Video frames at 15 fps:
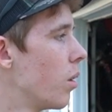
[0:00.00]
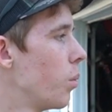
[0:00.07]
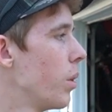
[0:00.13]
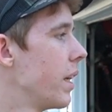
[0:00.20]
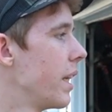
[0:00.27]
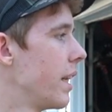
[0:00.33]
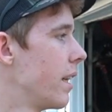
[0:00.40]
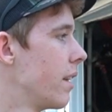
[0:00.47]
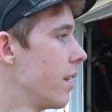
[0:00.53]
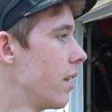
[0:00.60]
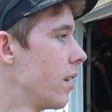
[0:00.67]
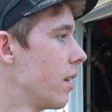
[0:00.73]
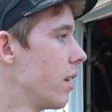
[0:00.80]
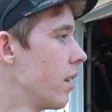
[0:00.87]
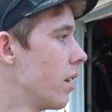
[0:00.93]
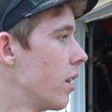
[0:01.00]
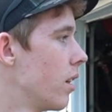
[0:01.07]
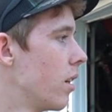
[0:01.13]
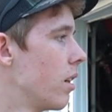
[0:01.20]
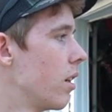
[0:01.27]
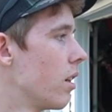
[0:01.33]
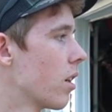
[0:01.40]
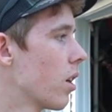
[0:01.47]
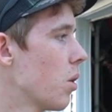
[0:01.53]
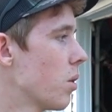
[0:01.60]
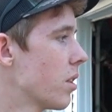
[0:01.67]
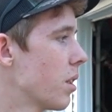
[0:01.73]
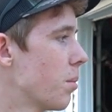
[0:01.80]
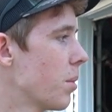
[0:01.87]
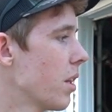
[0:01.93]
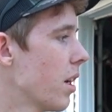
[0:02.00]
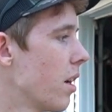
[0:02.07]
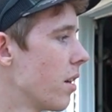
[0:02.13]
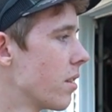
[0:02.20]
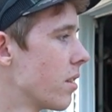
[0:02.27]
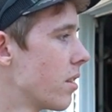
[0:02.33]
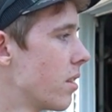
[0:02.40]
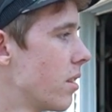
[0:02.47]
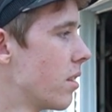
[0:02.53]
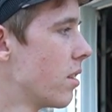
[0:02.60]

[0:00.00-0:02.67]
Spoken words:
Winnie, go somewhere else.